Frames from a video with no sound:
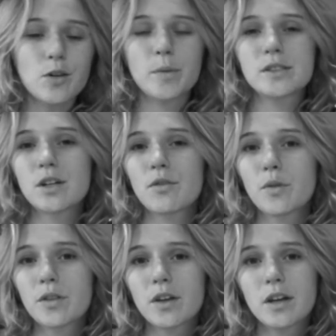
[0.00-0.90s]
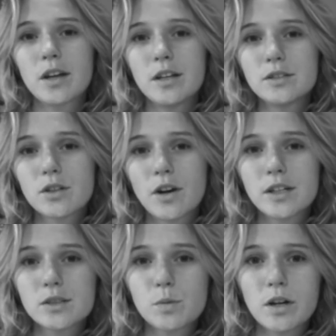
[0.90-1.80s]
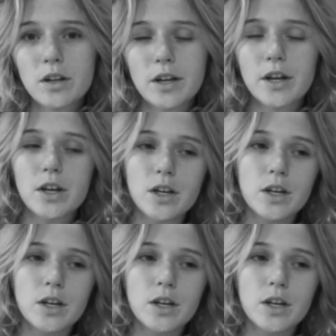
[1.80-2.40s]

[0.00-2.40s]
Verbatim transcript: on myself with it, and so I just want to like